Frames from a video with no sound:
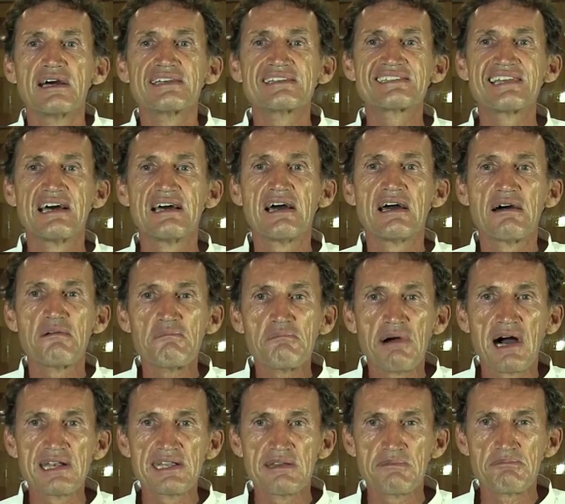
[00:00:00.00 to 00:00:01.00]
The
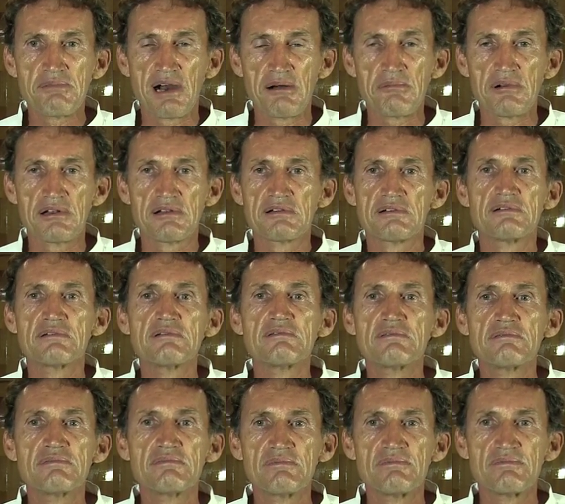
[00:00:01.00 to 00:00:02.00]
Money Bubble.
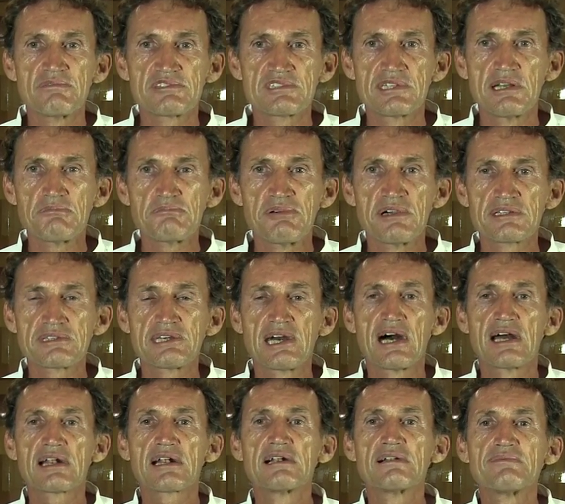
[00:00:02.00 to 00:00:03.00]
Simple
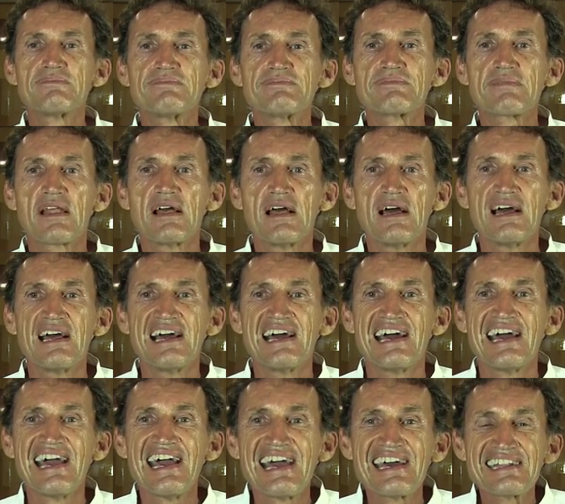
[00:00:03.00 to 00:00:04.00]
title.
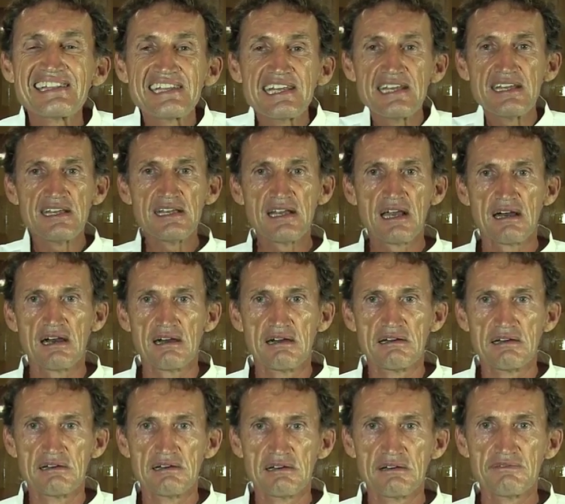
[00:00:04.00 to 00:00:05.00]
And here
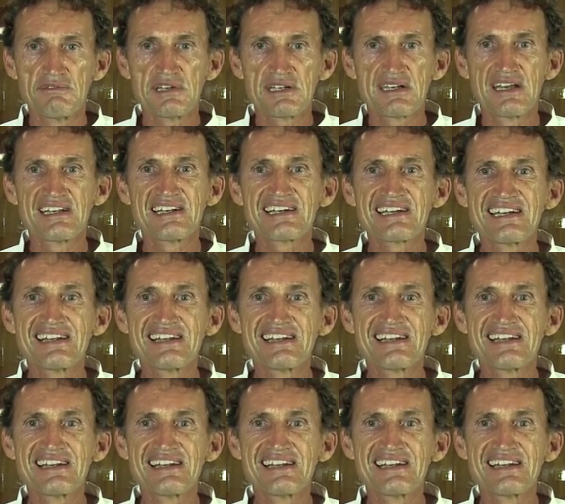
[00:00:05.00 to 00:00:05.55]
we can